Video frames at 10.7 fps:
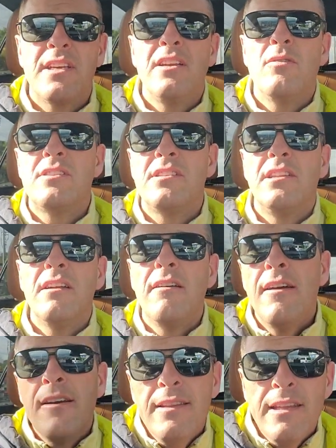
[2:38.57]
I know it's a little
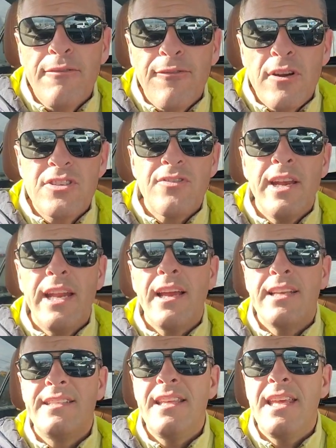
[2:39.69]
frustrating. I
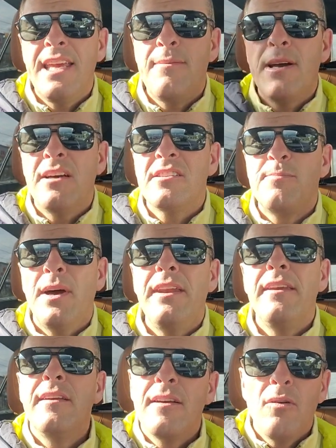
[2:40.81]
see the emails, but
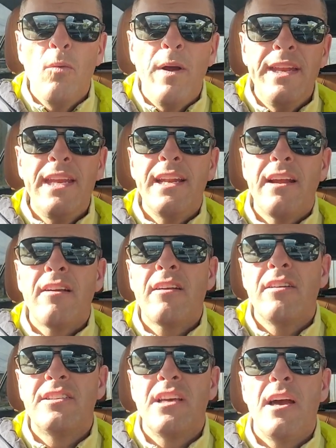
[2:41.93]
Wendy and Eric are
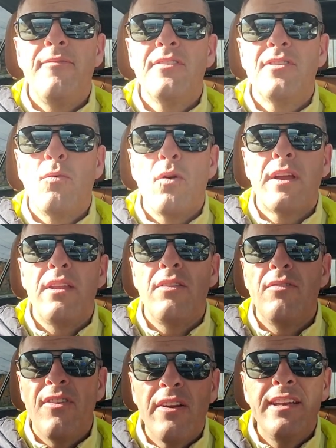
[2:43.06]
on top of it. They're working
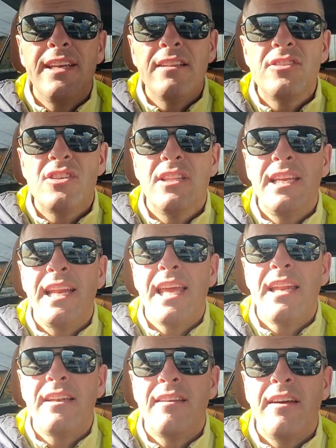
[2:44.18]
very diligently to get
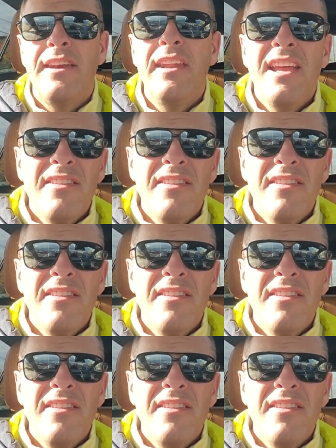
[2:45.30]
it done.